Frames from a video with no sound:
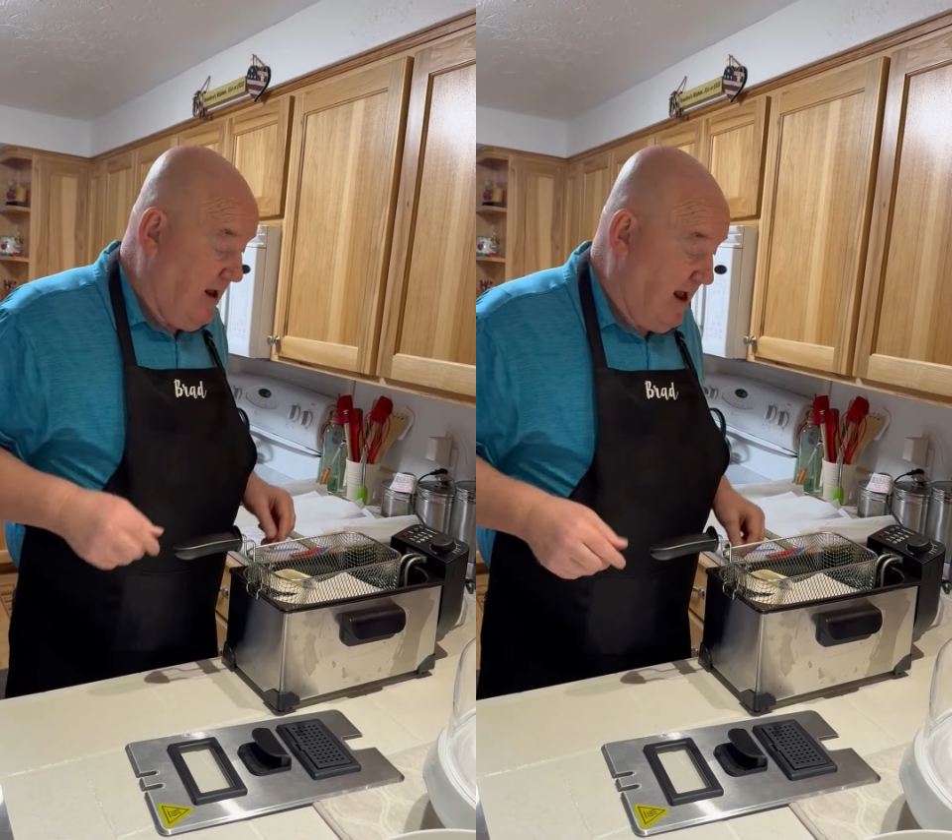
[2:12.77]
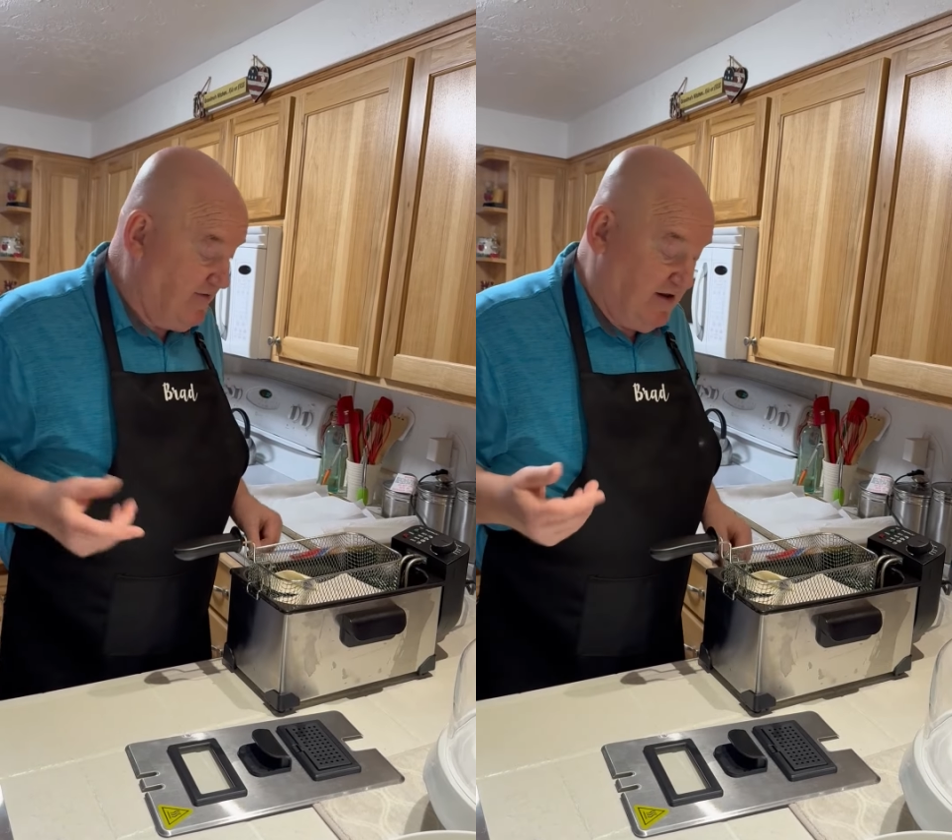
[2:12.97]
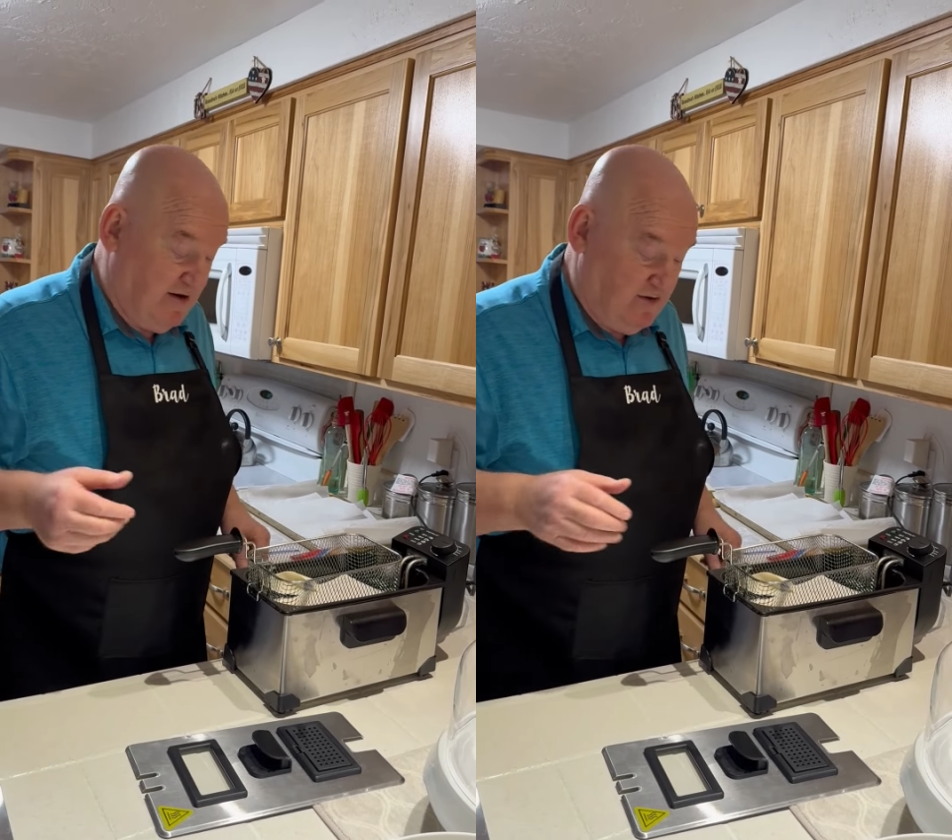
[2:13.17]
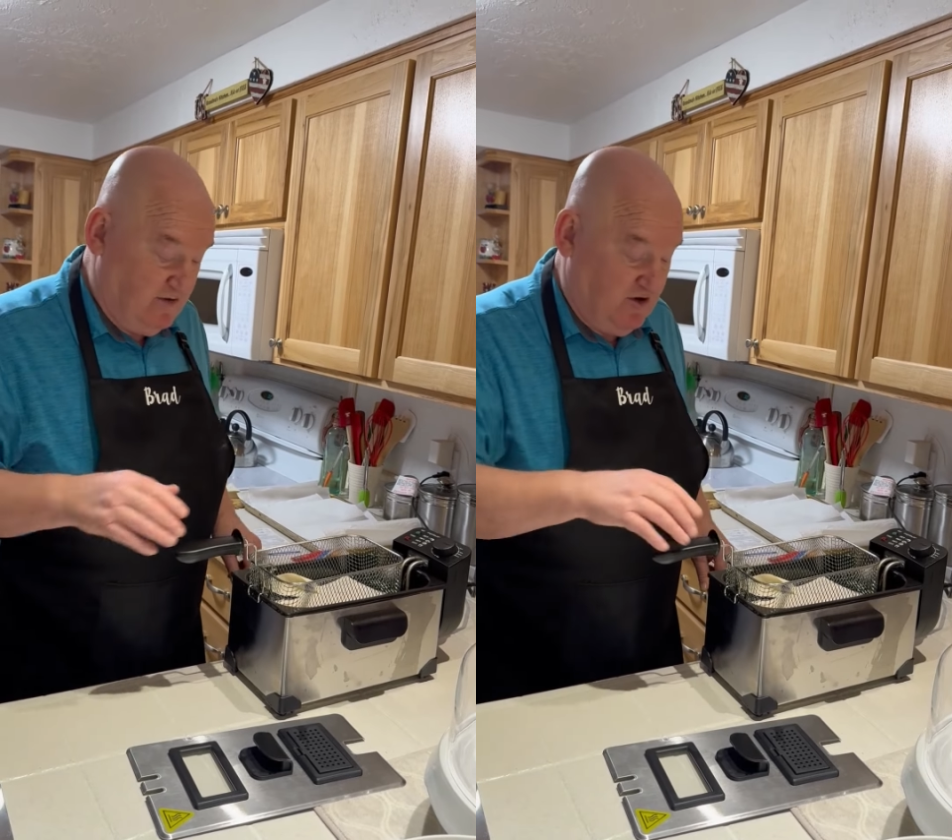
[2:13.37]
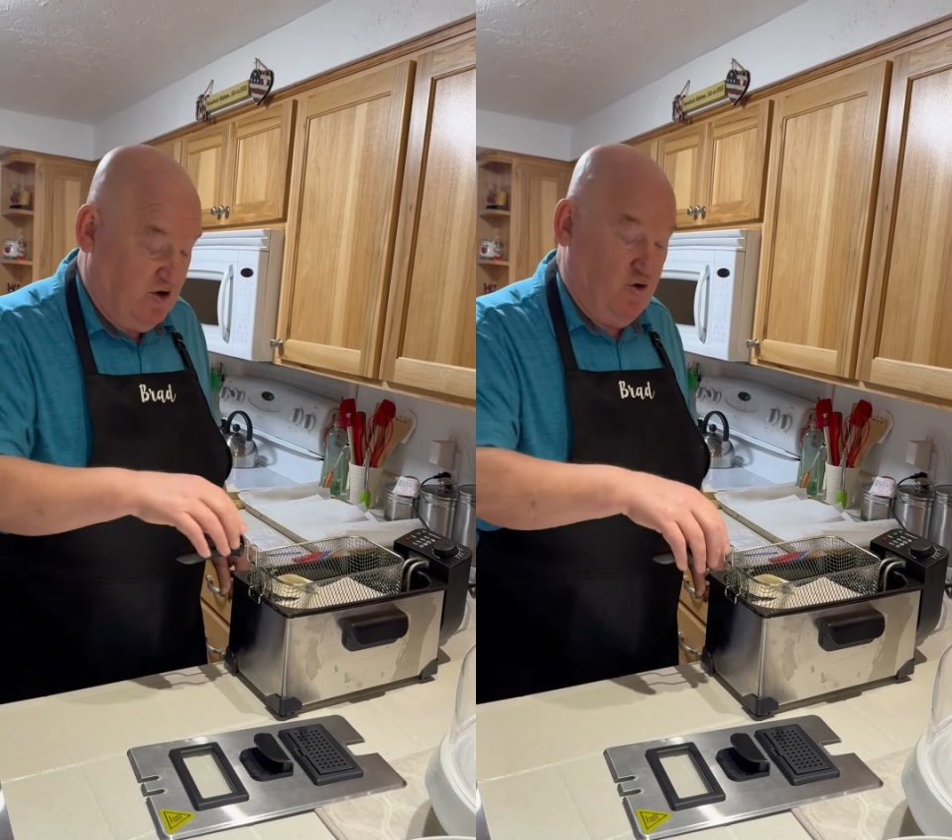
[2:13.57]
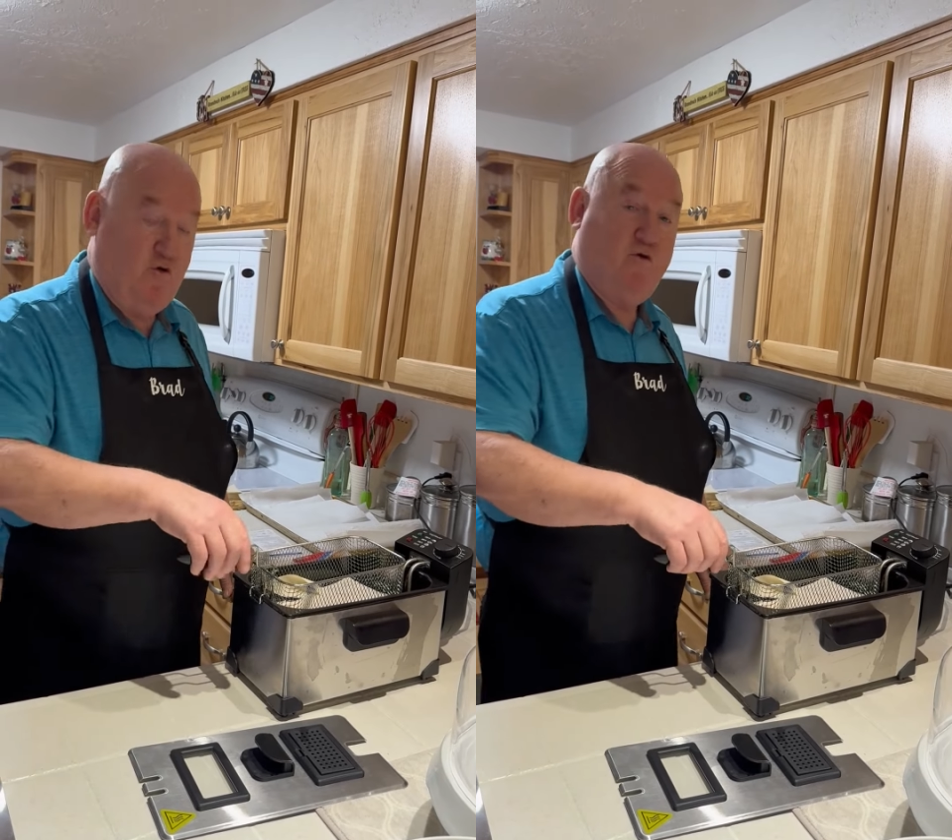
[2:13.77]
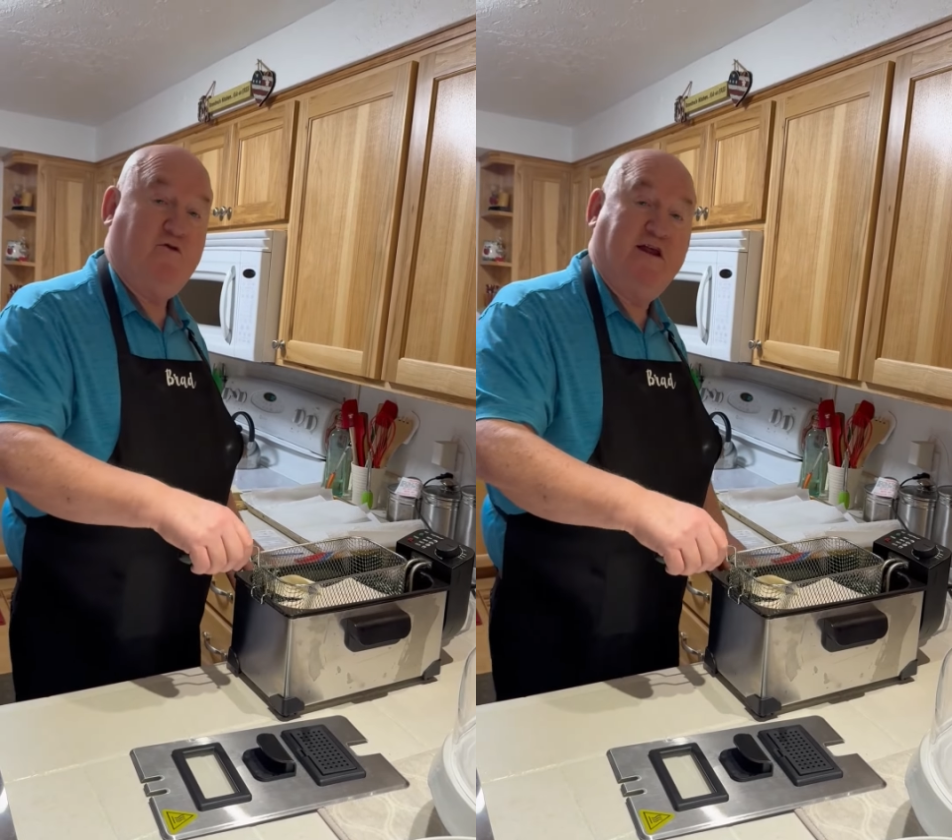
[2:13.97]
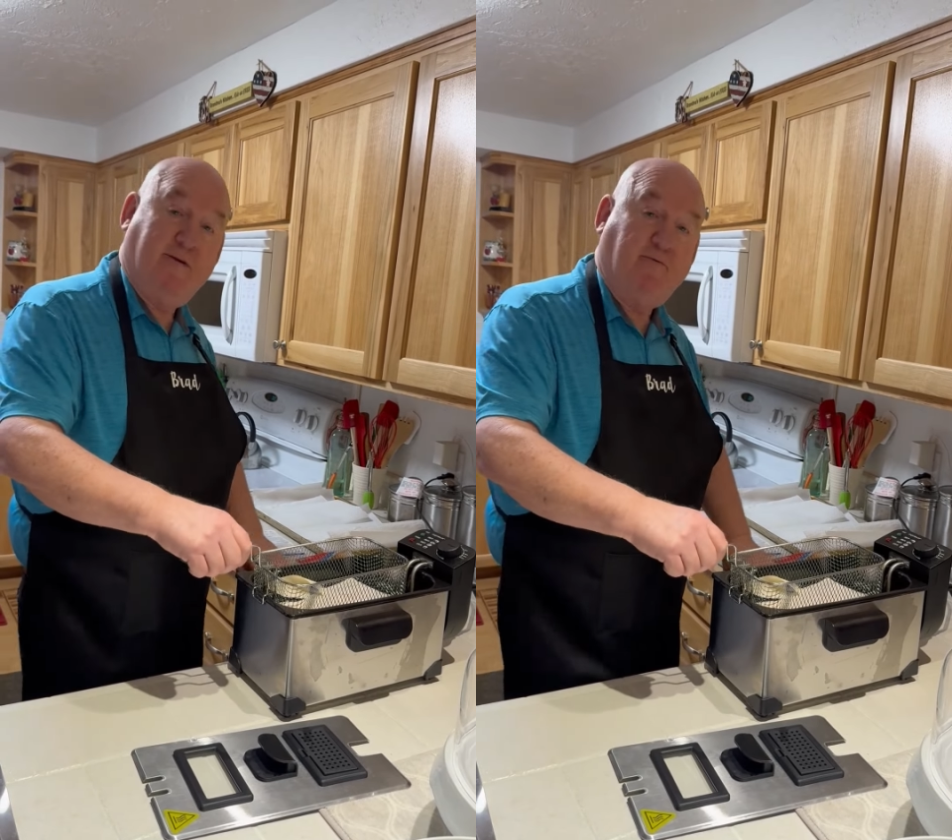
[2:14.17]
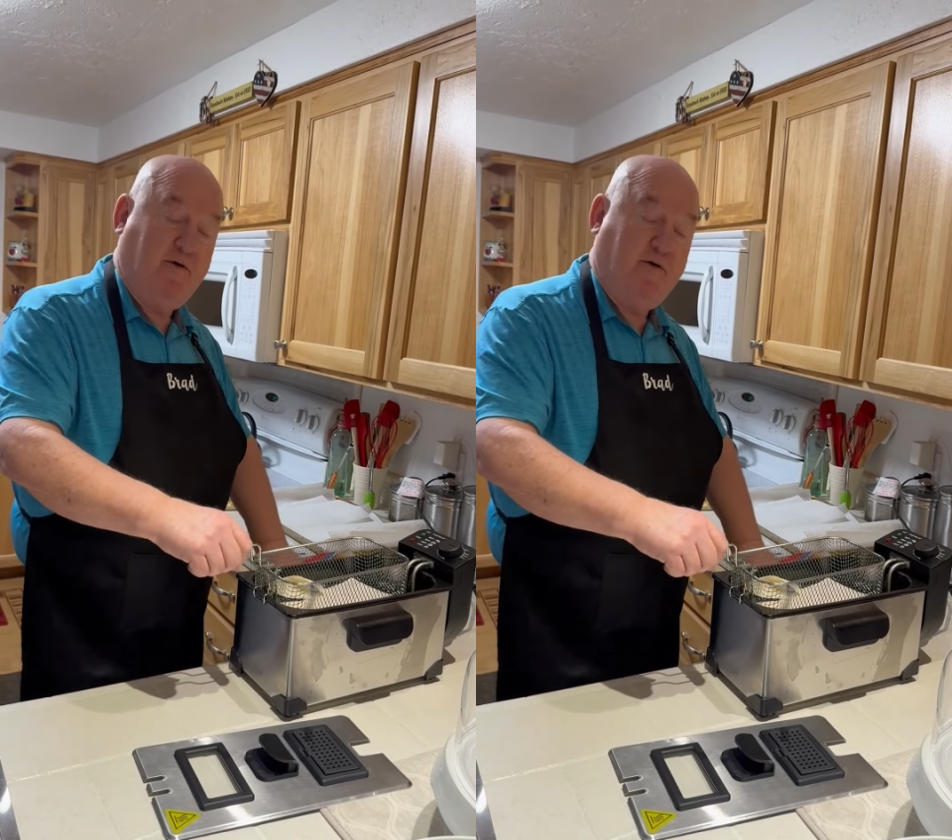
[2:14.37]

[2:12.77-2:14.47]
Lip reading: And then you dip